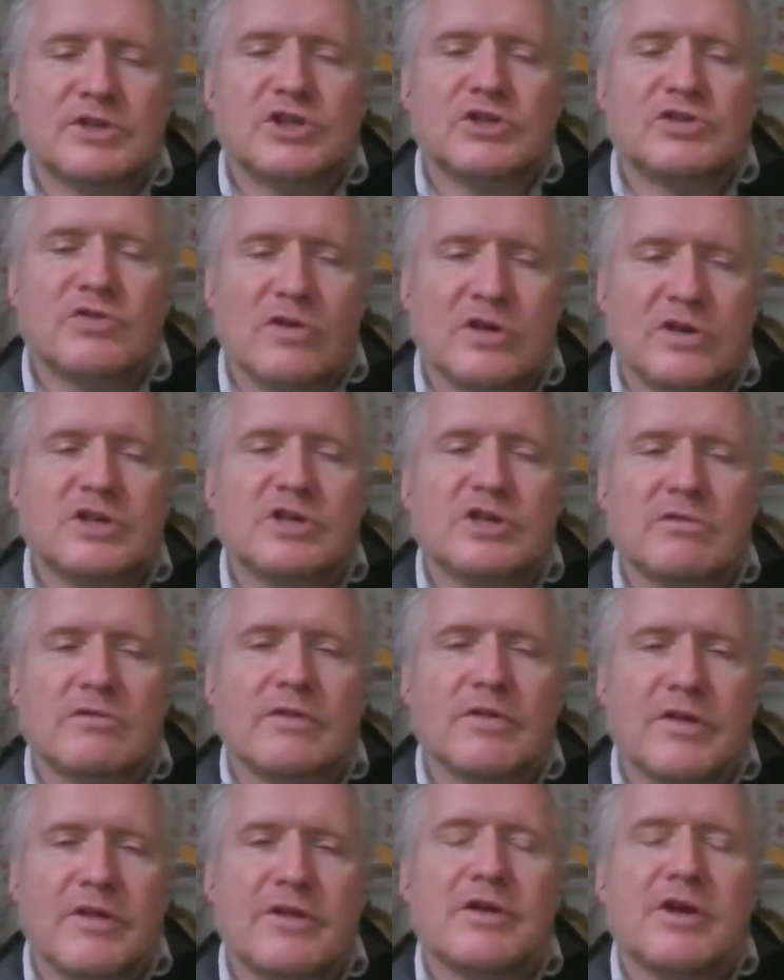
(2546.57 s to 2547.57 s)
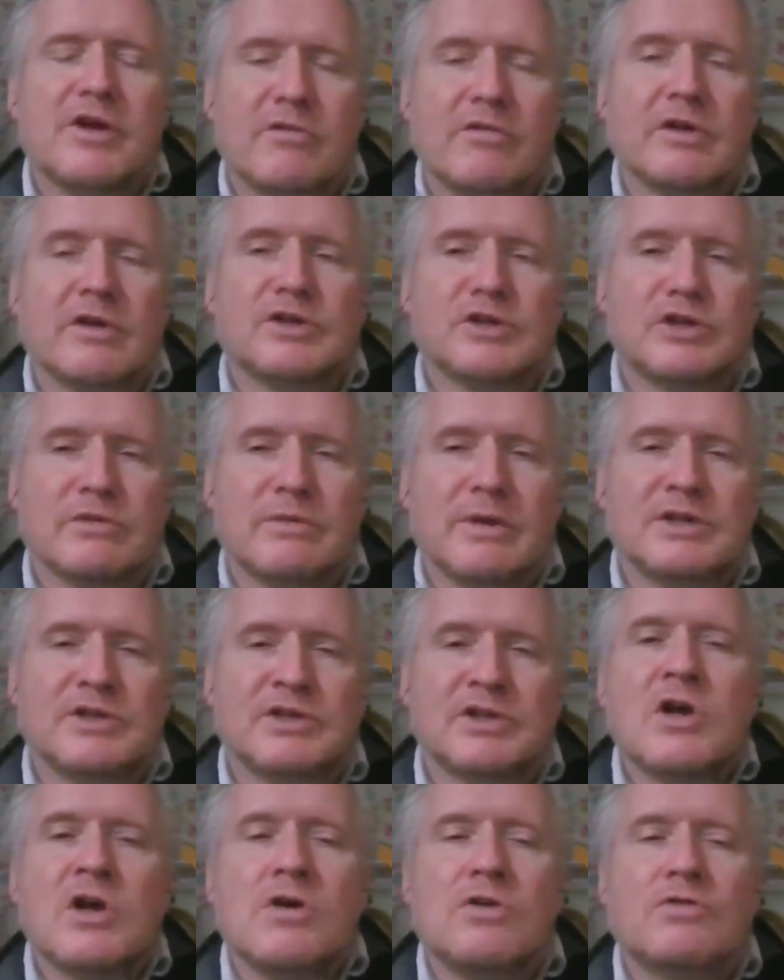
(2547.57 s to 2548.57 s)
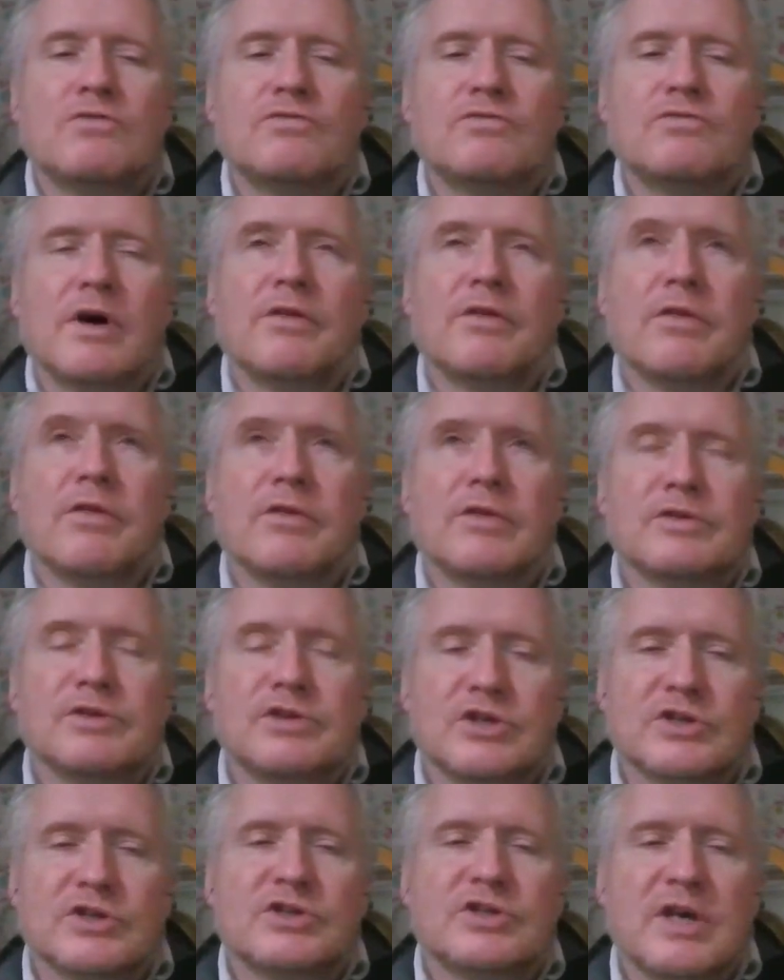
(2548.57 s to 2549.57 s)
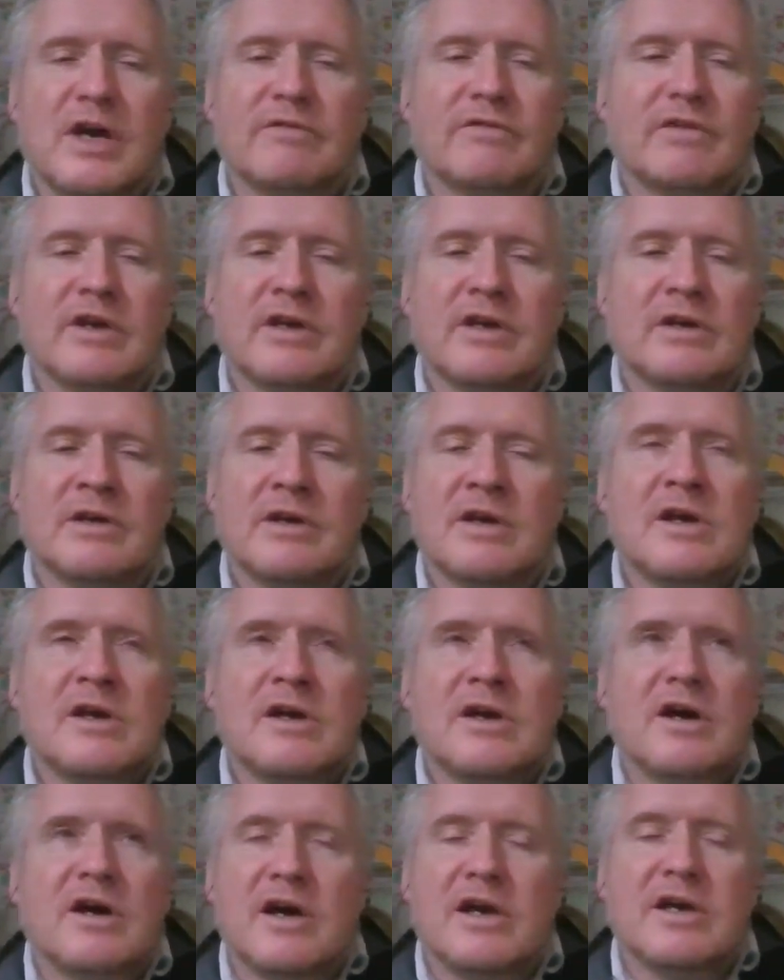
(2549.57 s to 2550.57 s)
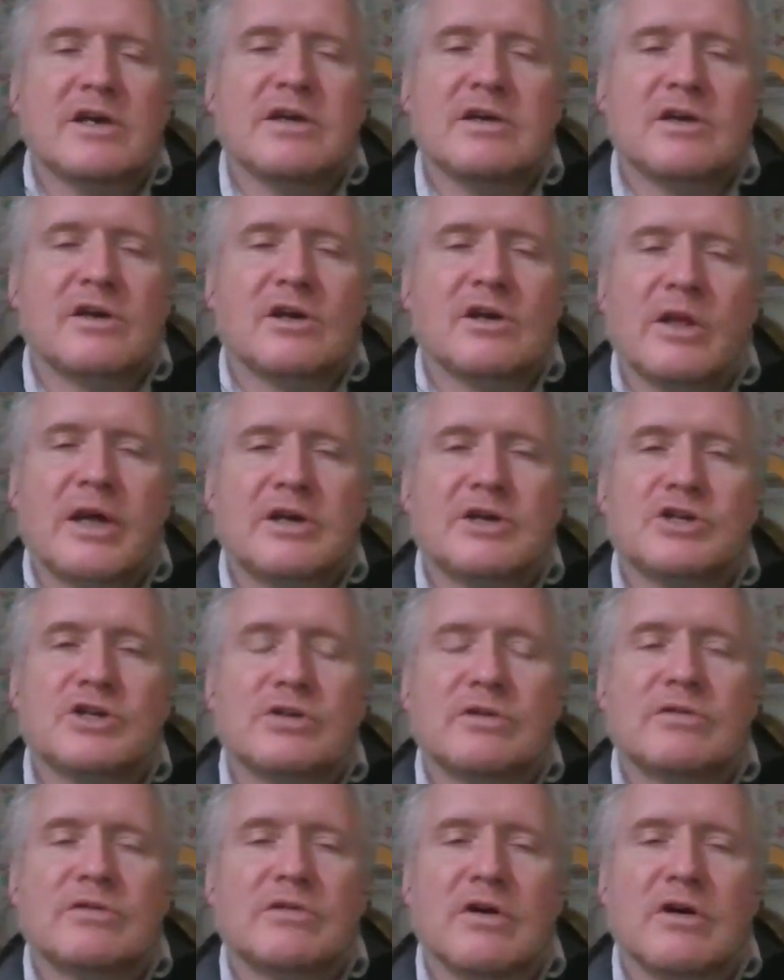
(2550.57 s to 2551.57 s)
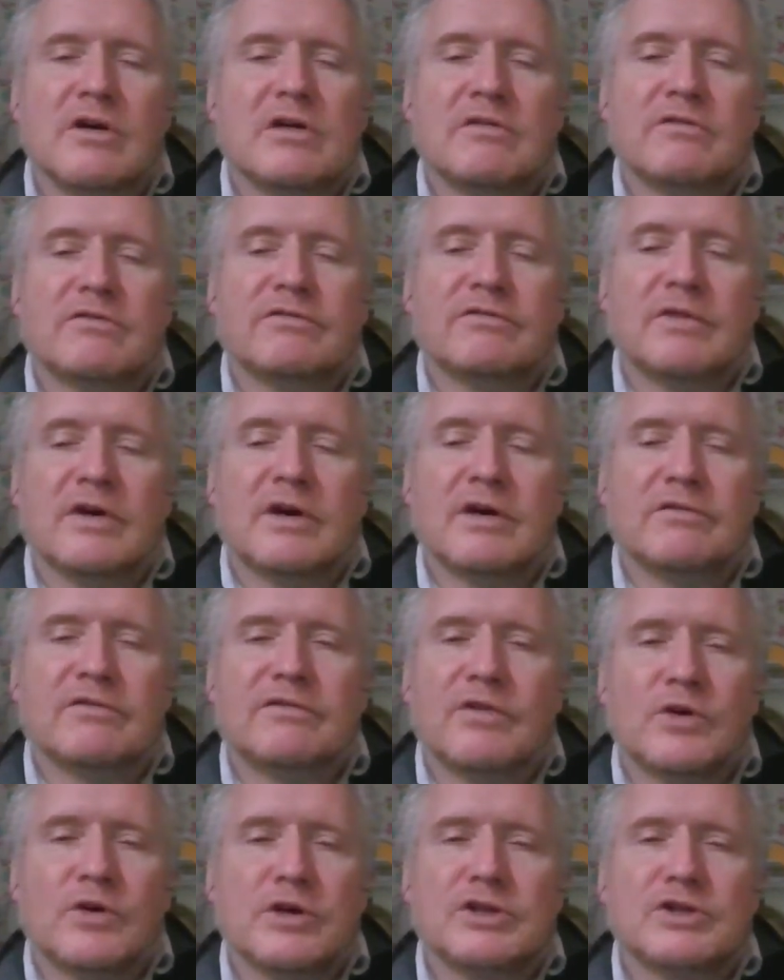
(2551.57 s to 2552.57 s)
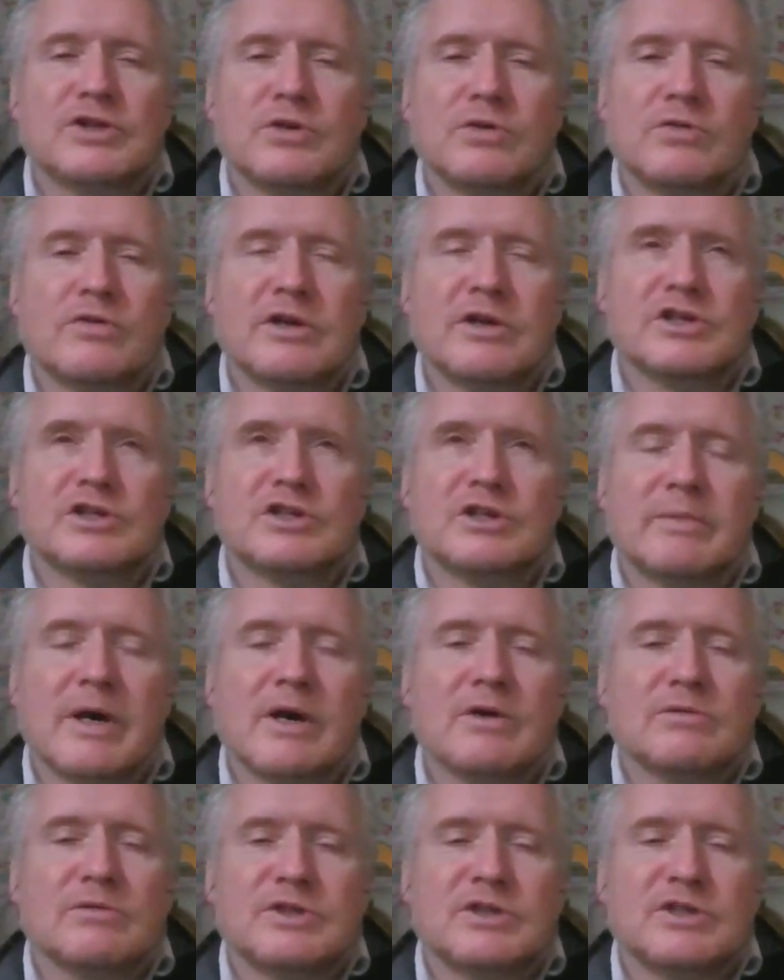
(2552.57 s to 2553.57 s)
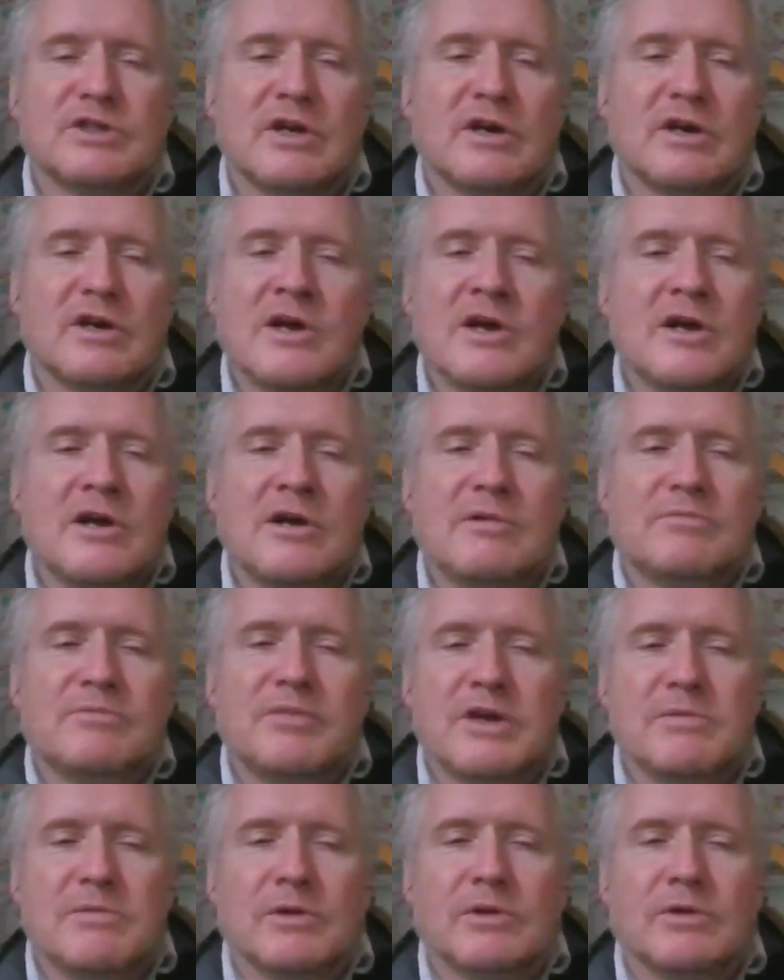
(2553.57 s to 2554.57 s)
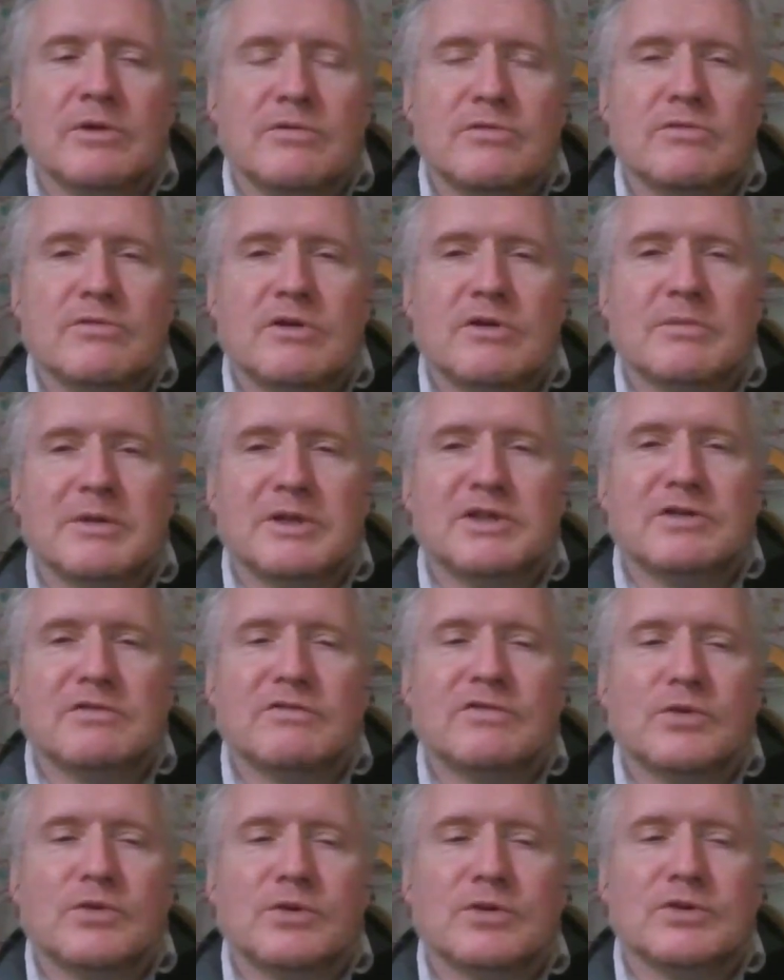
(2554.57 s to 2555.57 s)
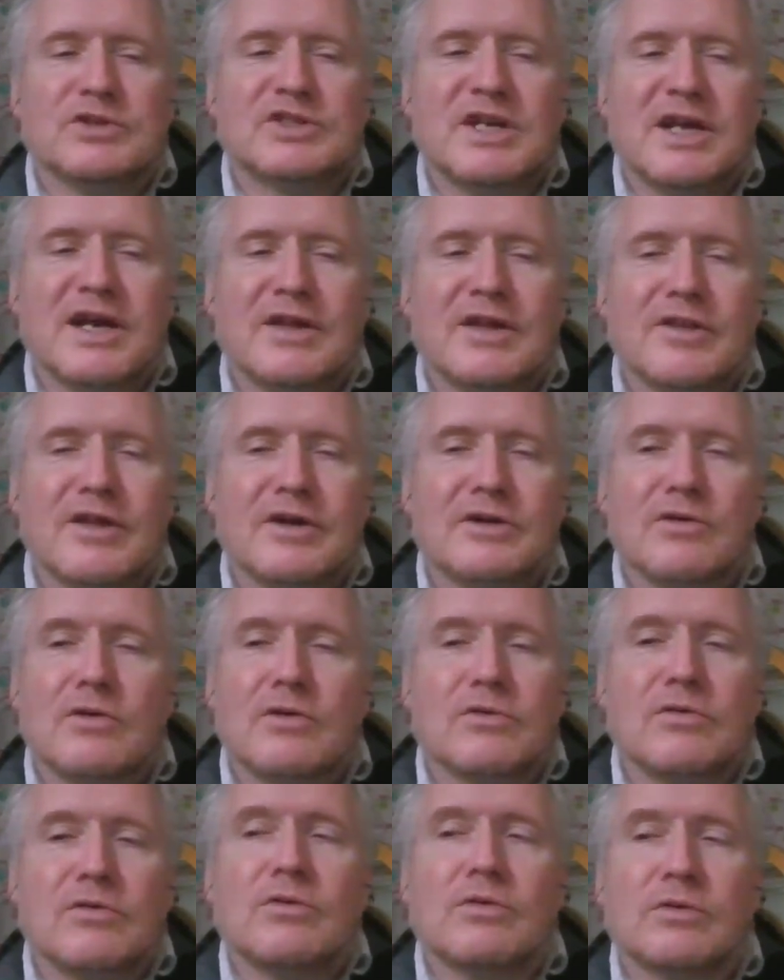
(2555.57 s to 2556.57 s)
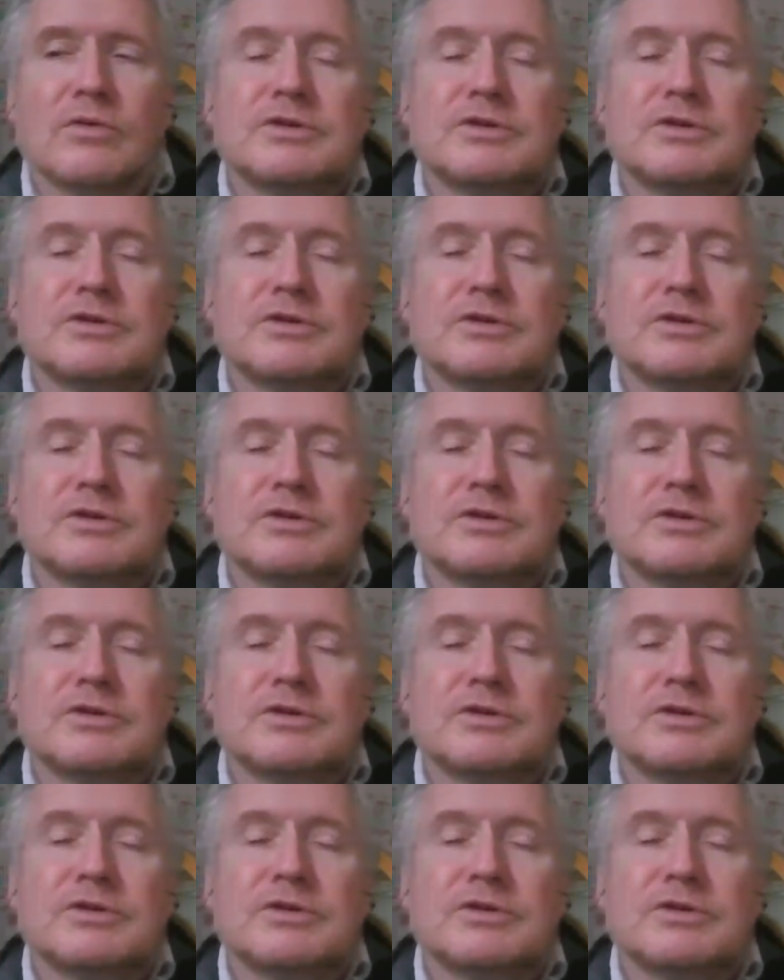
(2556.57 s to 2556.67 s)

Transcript: structure and theory to it rather than just having a collection of uh, funny stories about uh, people who committed frauds and then got